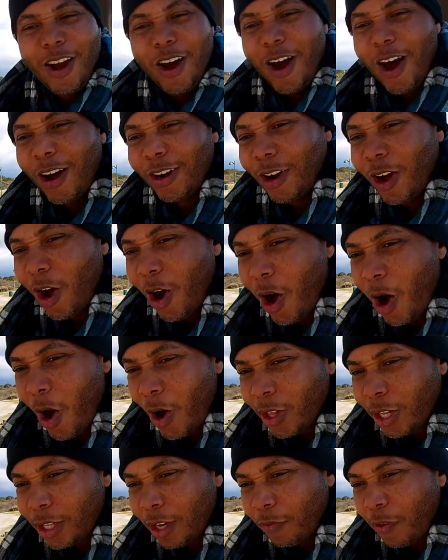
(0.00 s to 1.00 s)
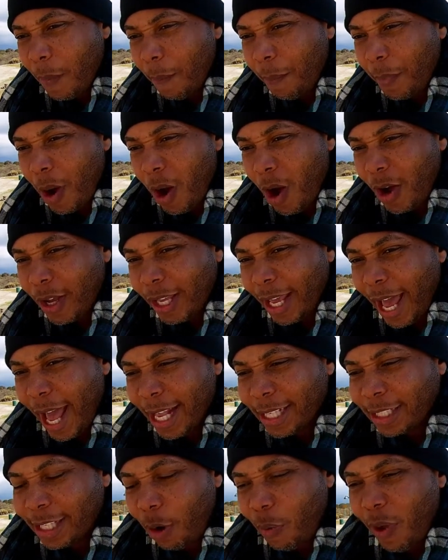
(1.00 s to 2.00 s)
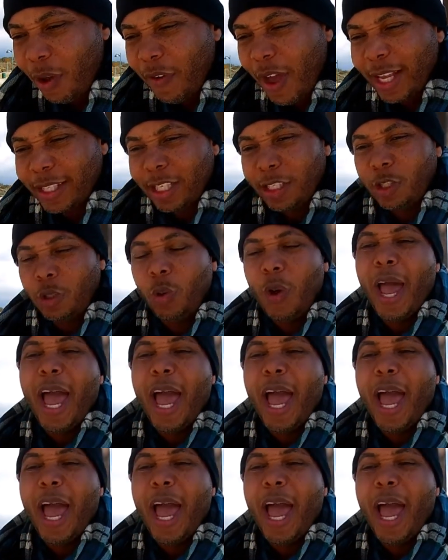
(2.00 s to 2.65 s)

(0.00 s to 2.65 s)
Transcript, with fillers: on all the different podcasts that we have access to.